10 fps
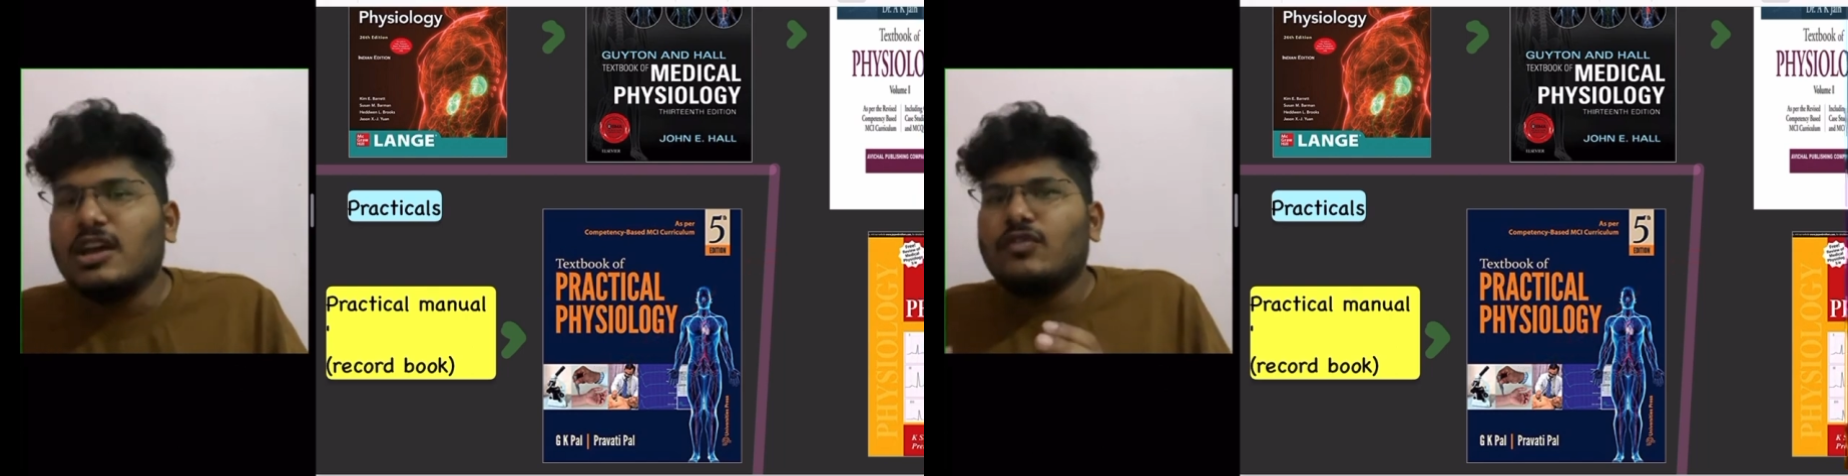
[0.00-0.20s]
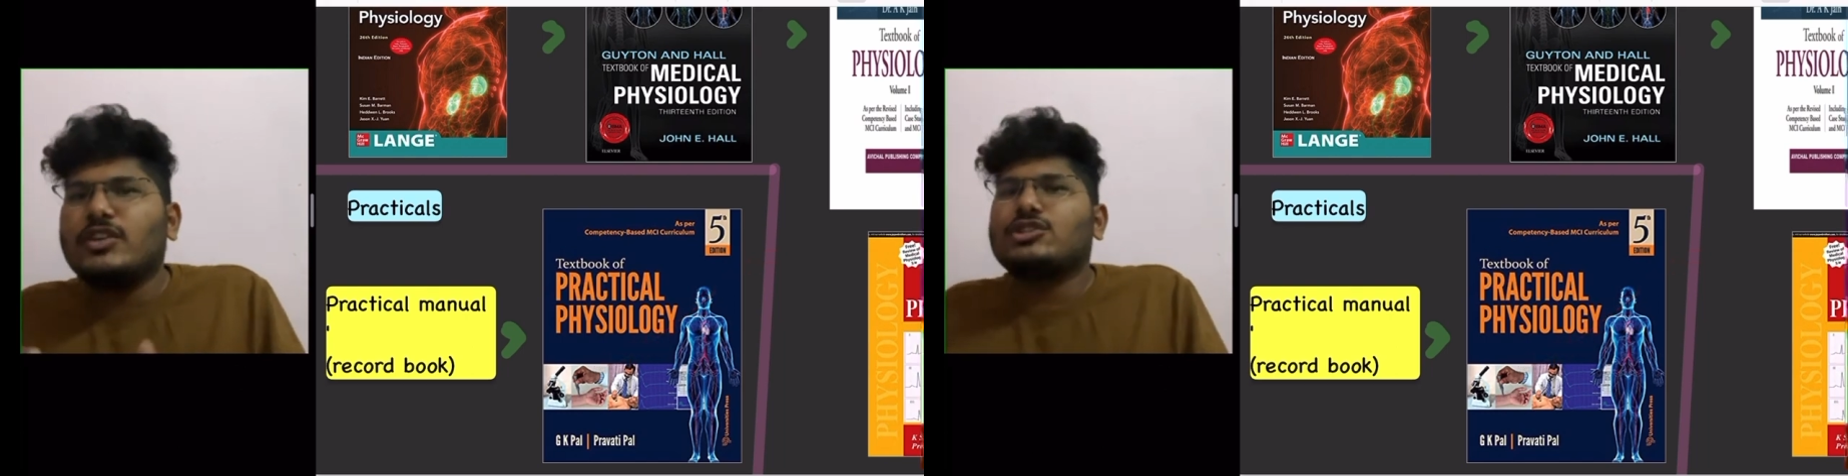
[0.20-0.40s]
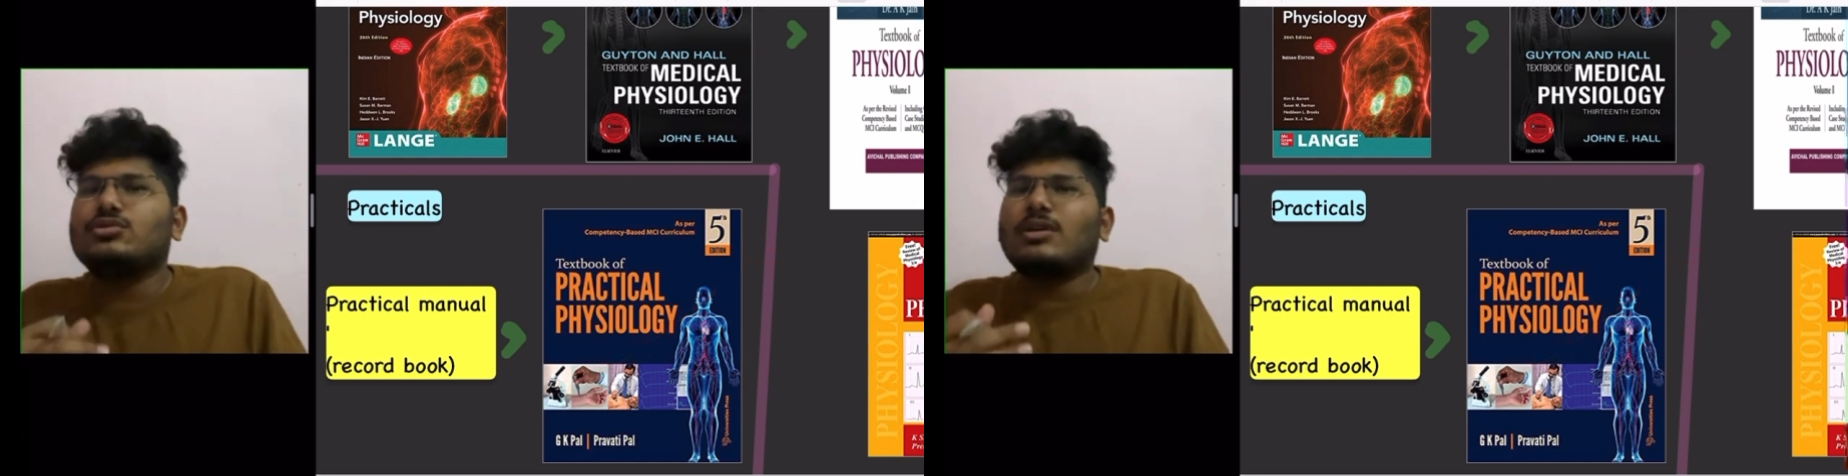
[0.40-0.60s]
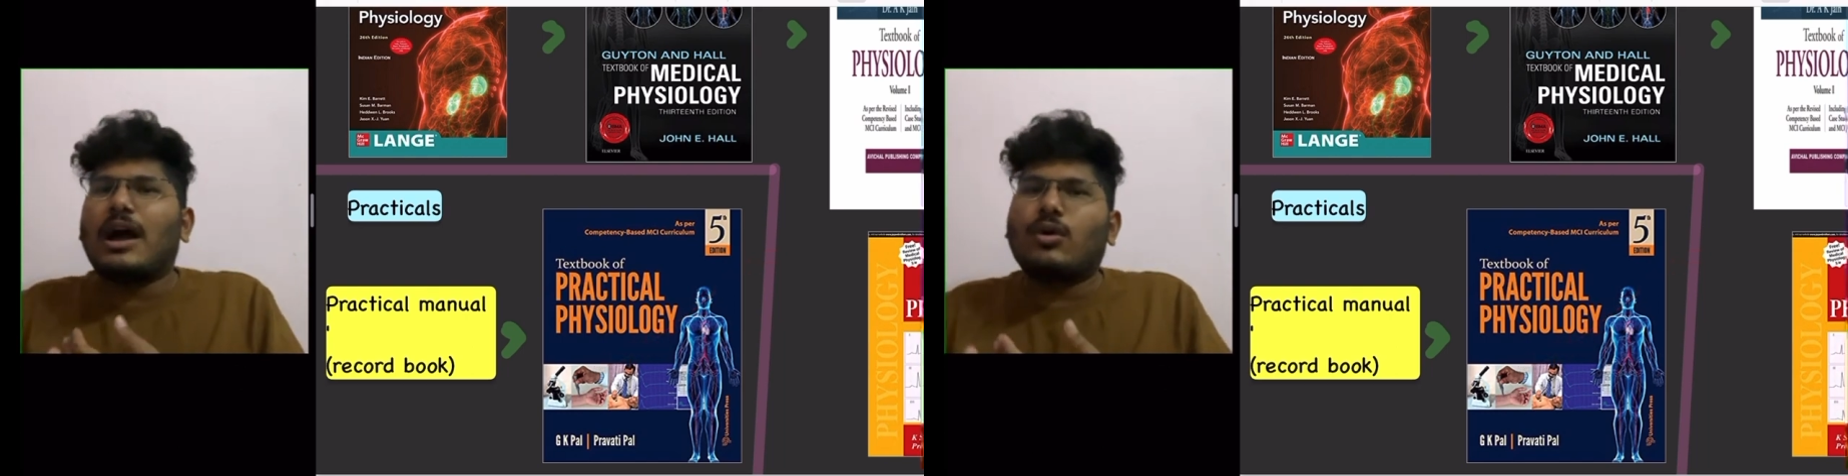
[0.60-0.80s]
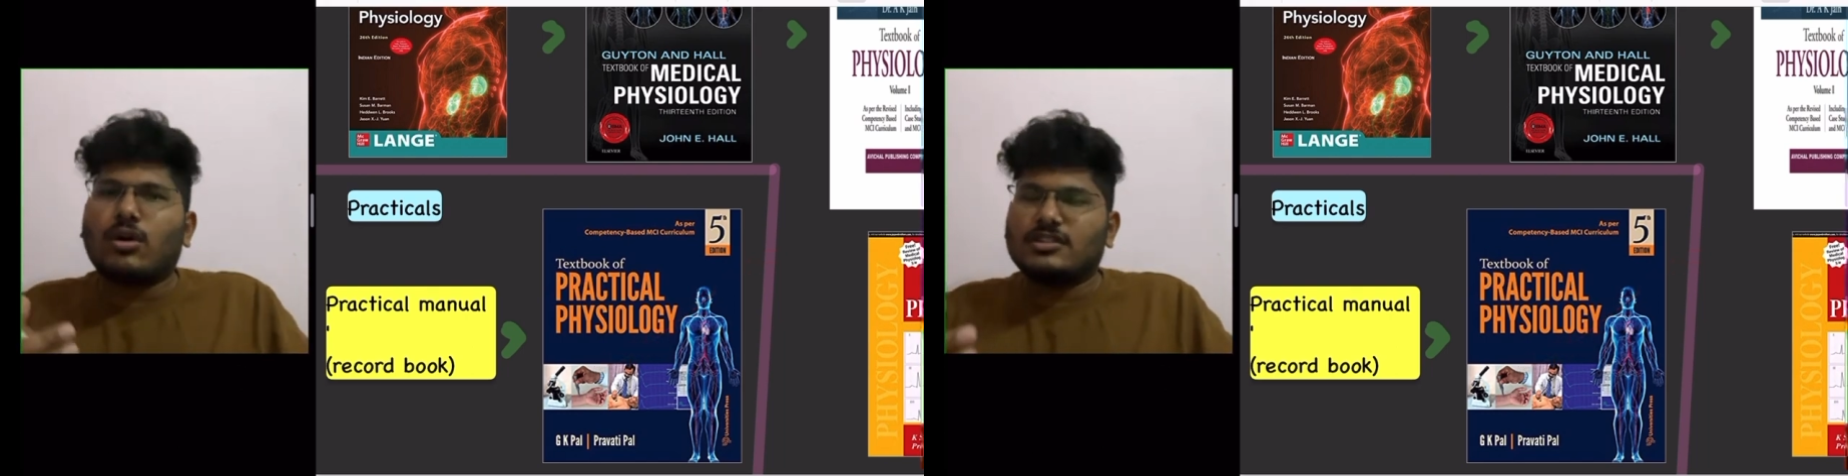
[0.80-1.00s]
which do
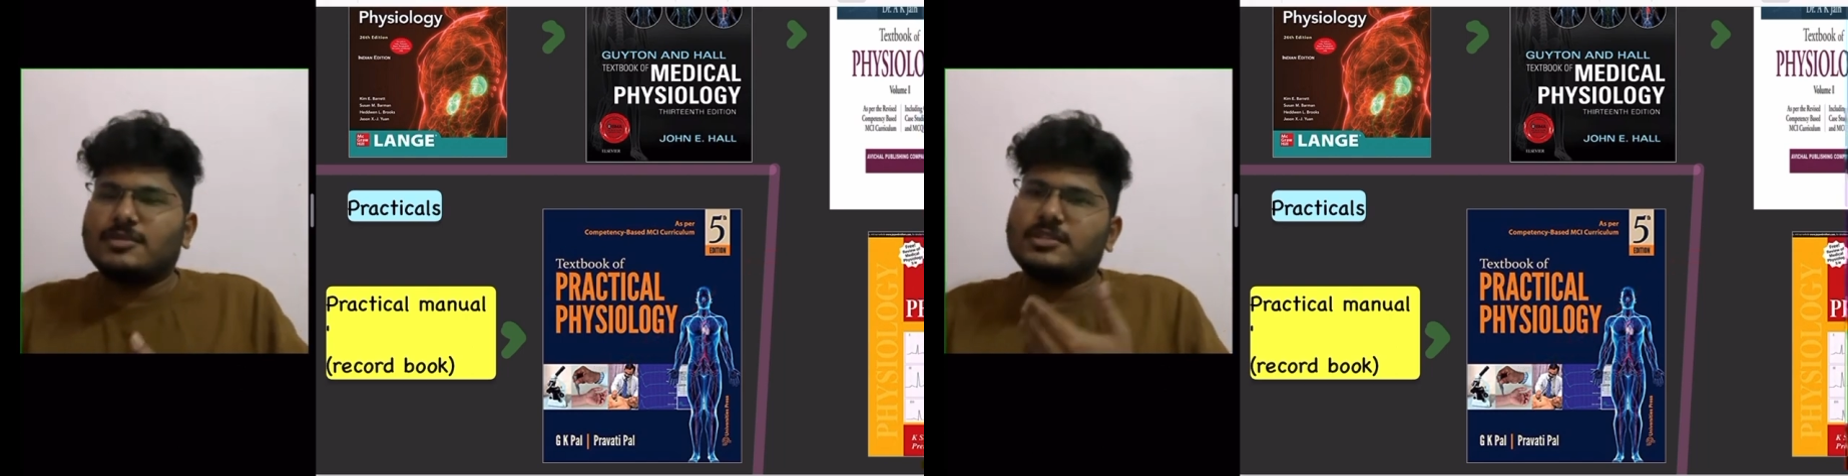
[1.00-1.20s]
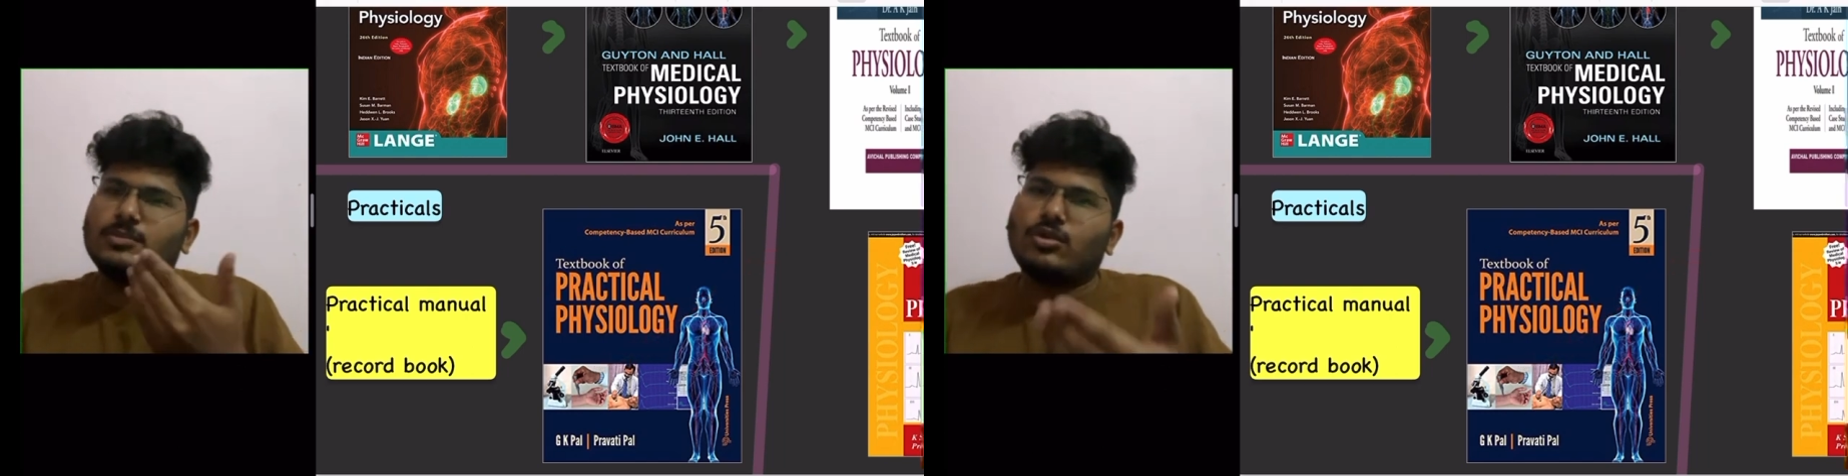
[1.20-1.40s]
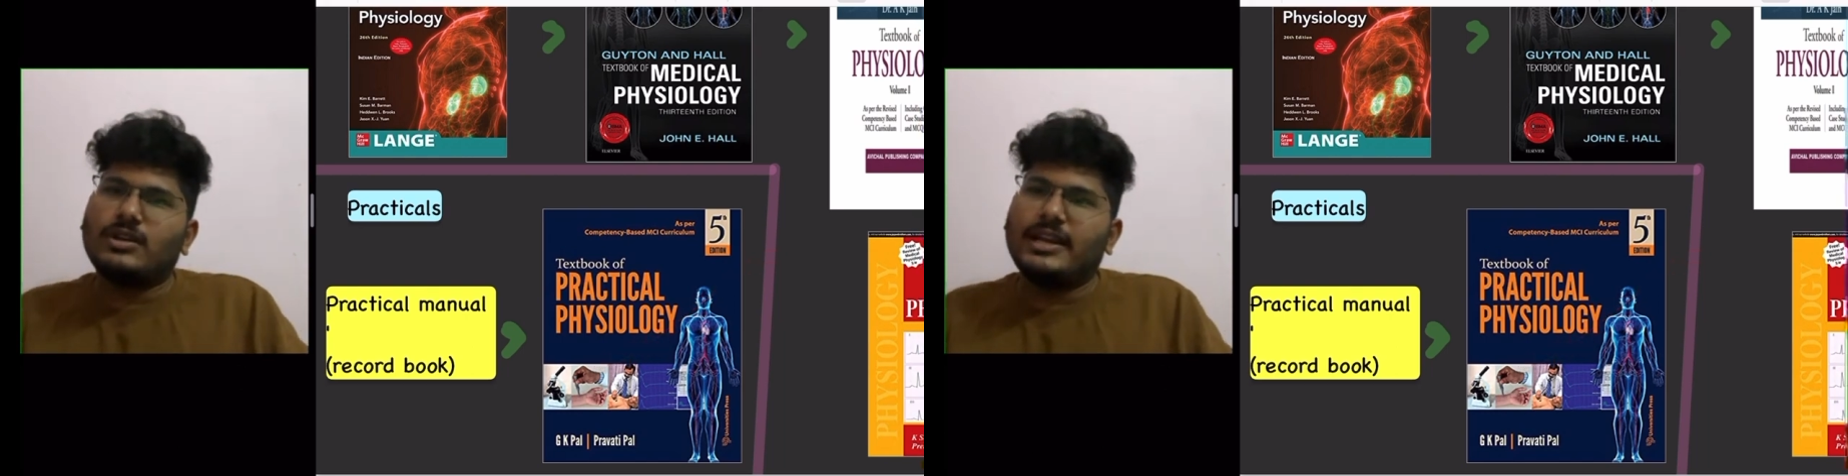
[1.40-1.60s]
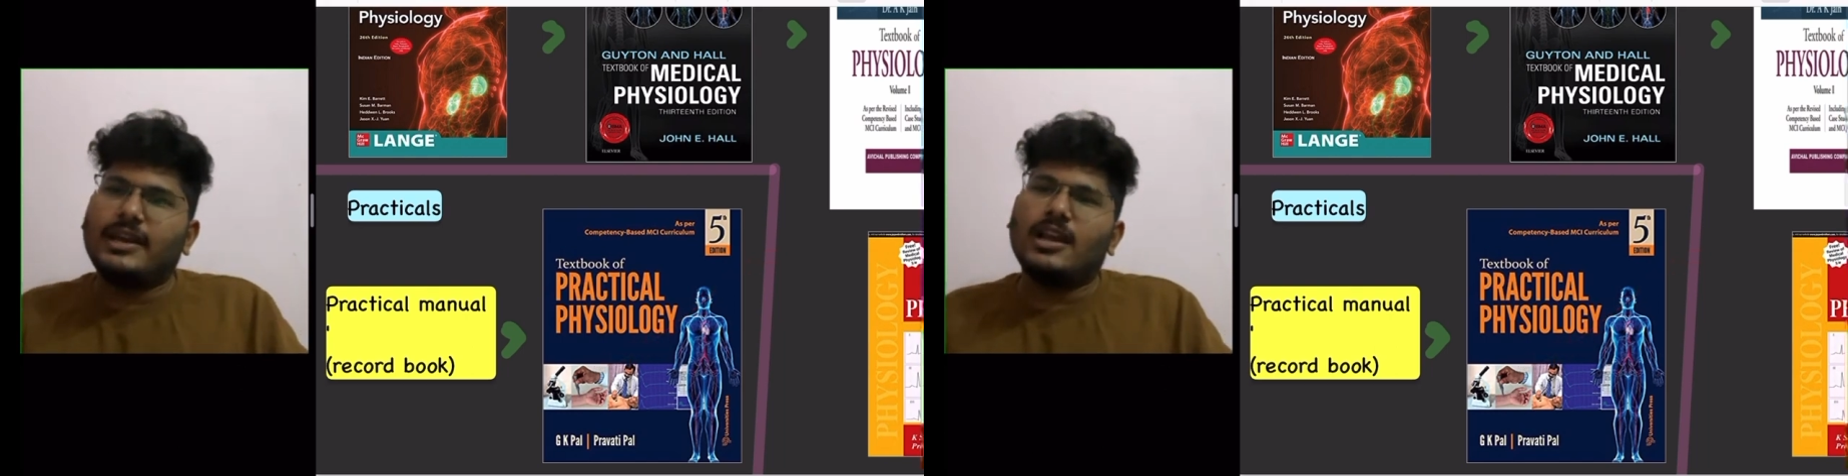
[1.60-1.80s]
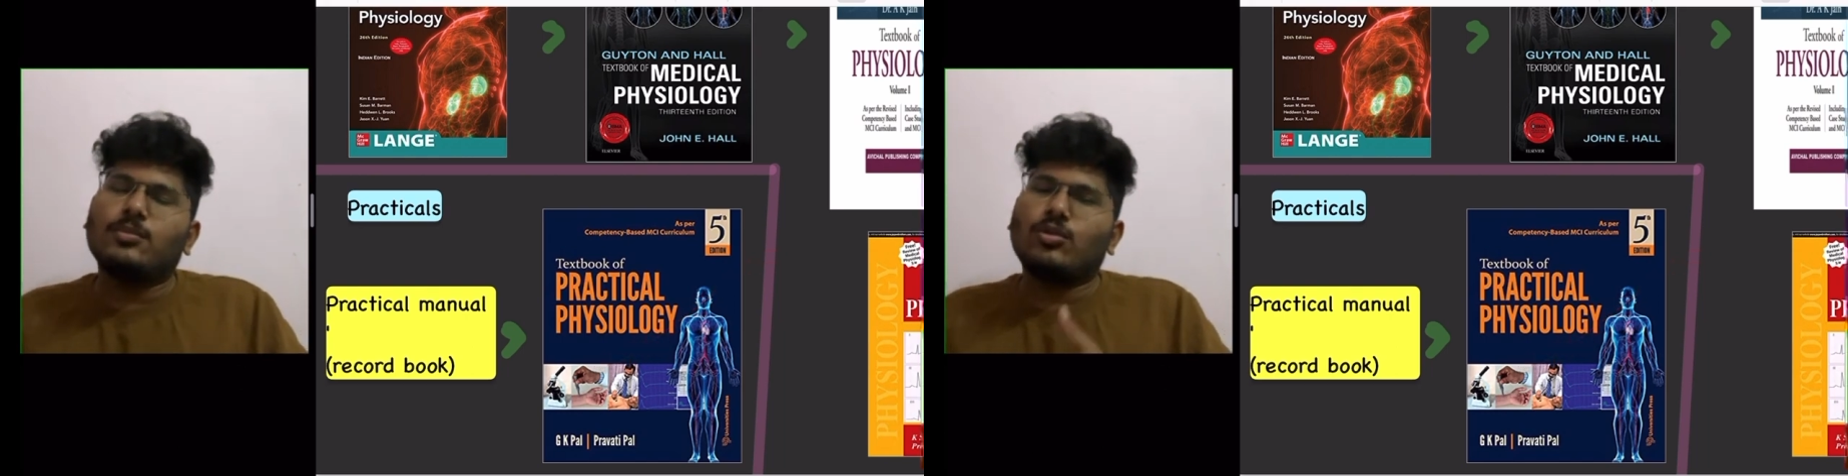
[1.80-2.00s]
have concepts in more
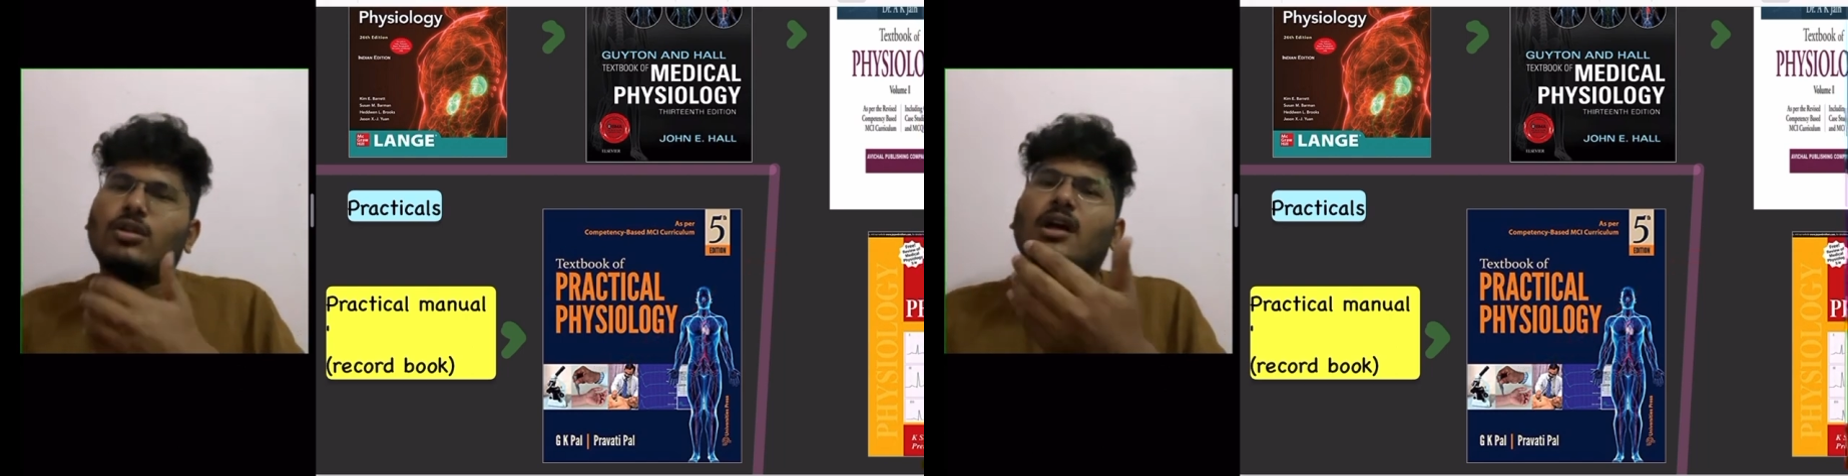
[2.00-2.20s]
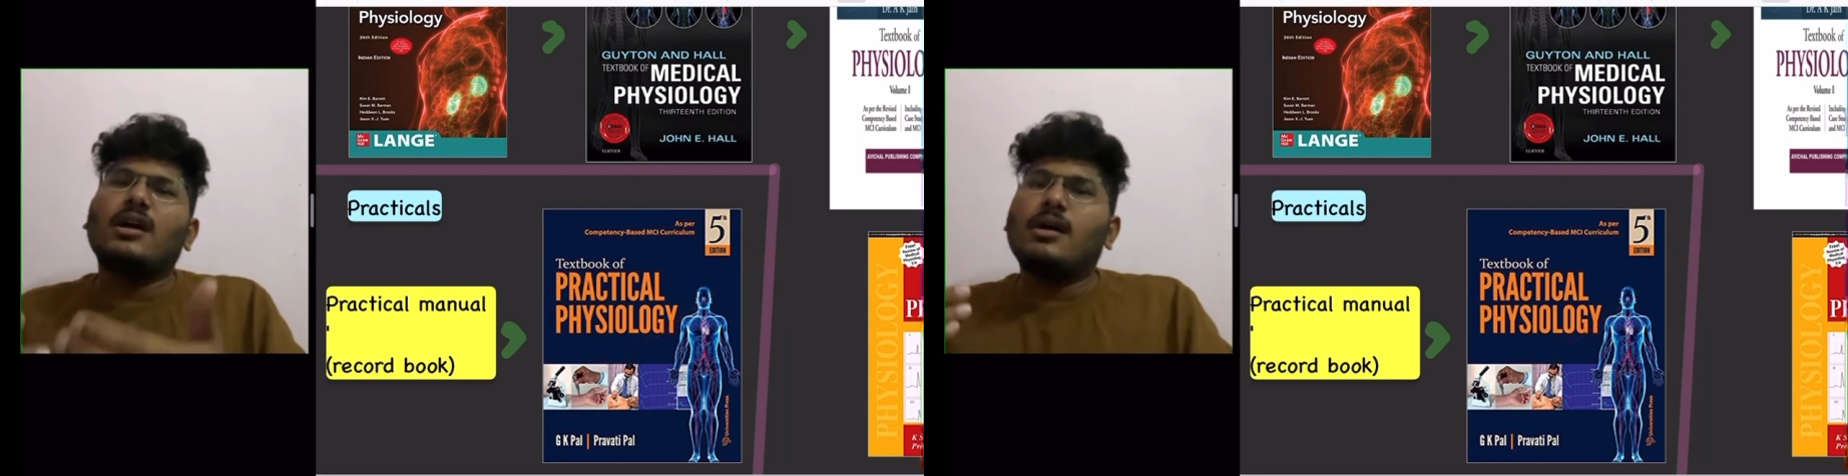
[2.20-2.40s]
detail, more